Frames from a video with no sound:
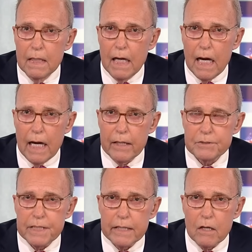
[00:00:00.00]
higher
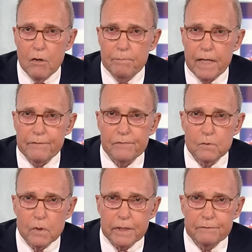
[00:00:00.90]
take home pay for
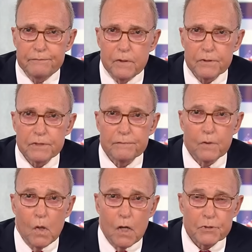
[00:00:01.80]
working folks of
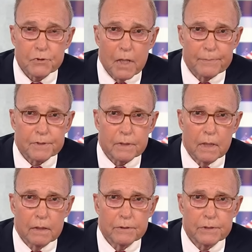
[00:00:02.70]
all stripes and
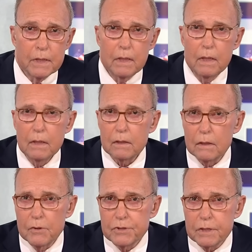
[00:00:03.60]
colors,
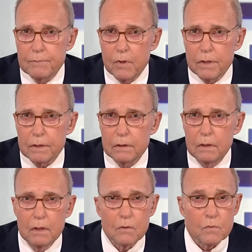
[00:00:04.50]
closing the border,
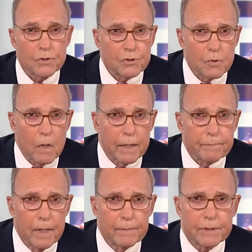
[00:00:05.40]
restoring
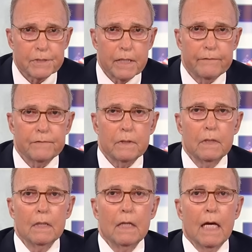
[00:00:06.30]
public safety,
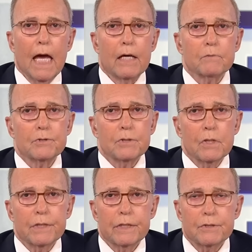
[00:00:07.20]
and
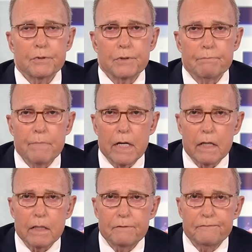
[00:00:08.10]
returning to an
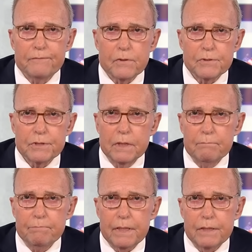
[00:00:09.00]
America first
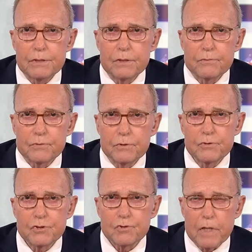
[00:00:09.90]
peace through
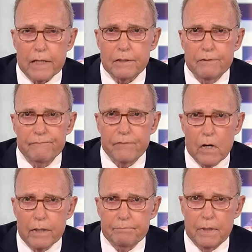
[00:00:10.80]
strength
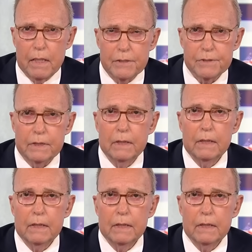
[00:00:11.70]
foreign policy.